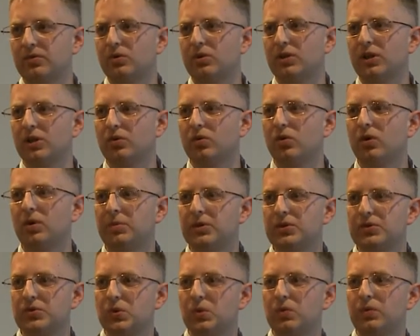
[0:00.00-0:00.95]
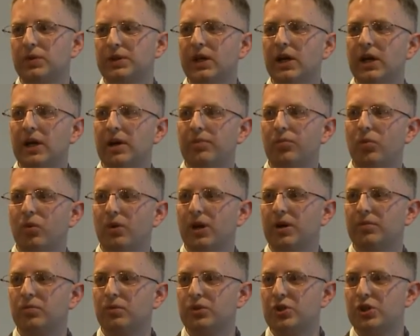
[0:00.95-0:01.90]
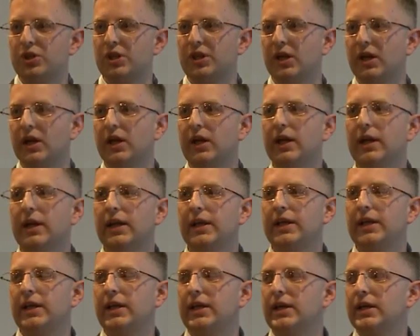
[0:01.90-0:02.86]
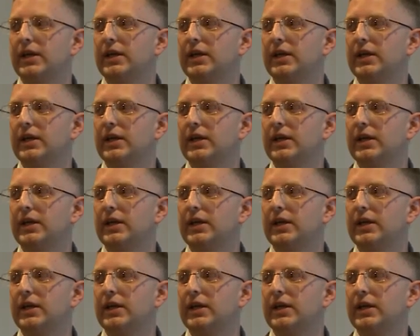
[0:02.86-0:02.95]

margins, we have the collimator that